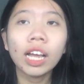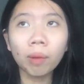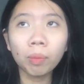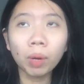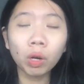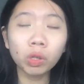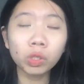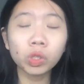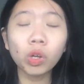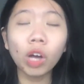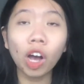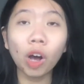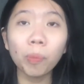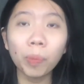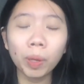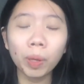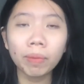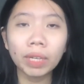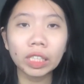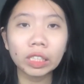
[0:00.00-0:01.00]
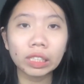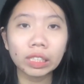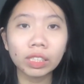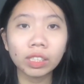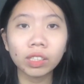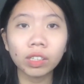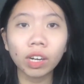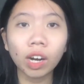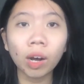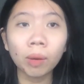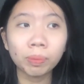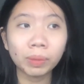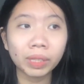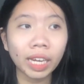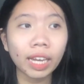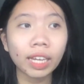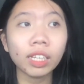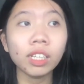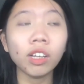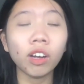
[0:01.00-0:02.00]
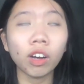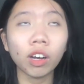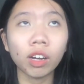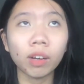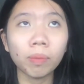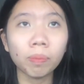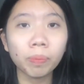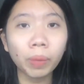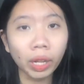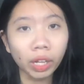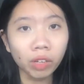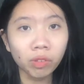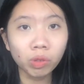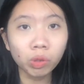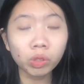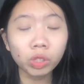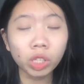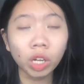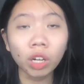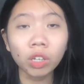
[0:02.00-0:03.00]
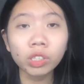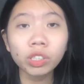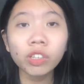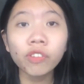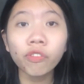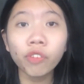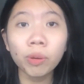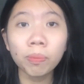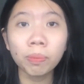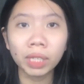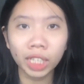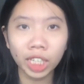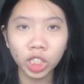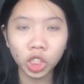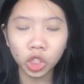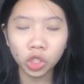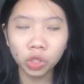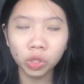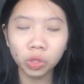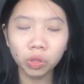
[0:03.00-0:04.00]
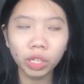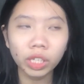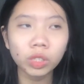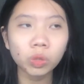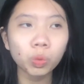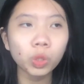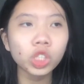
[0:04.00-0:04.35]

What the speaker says: also helping me to obtain the Belt and Road Scholarship for Malaysian students,